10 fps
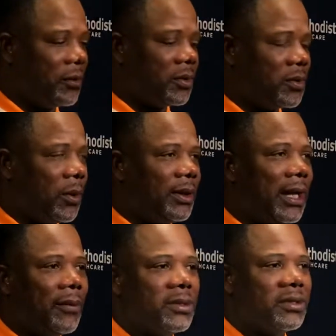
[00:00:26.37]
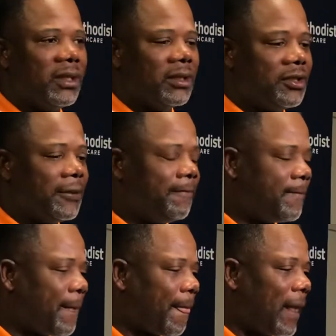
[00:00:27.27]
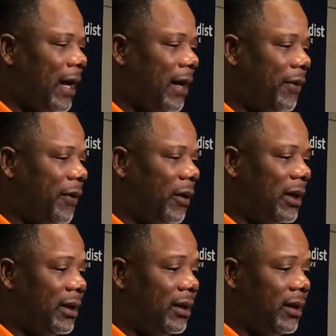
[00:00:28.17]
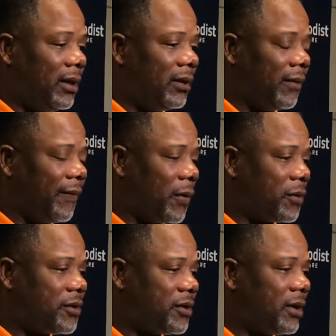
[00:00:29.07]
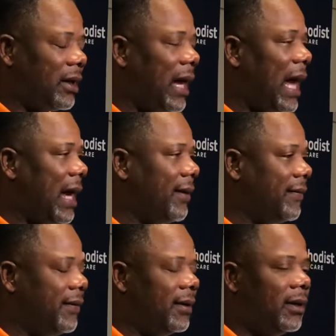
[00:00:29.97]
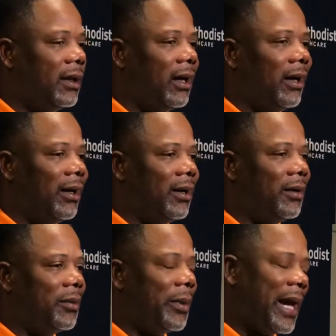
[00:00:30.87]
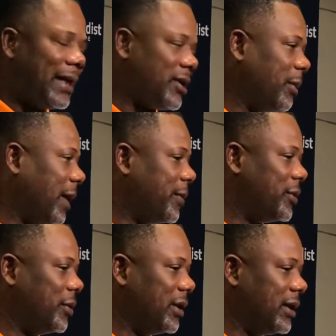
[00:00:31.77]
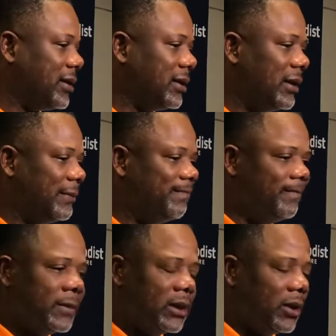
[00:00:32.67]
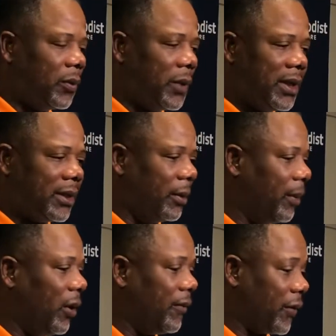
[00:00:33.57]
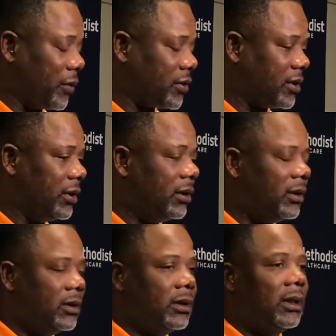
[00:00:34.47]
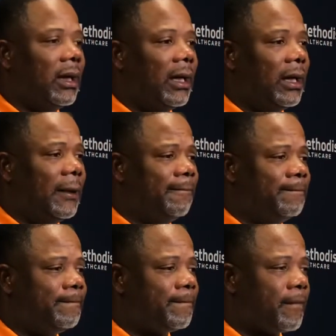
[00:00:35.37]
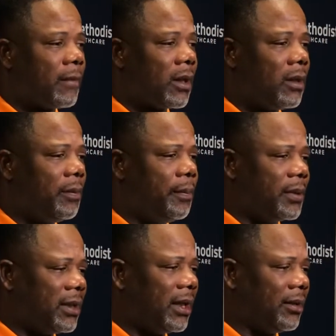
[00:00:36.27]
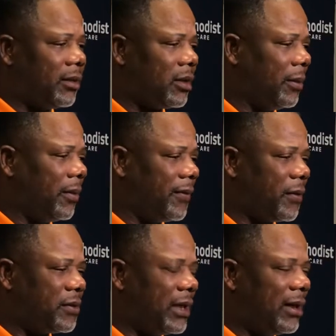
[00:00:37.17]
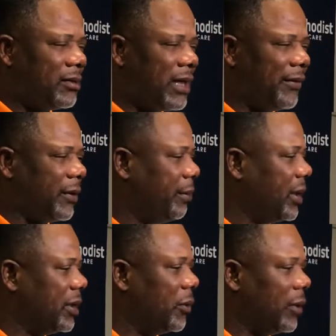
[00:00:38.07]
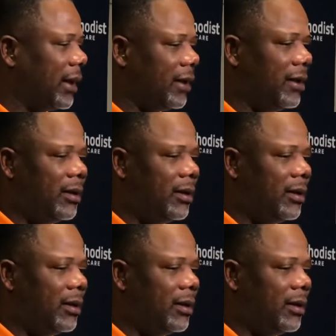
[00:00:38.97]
was one that was diligent. I thought in the first half, we had some opportunities. We get the ball first, put together a couple of first downs, have to punt it away,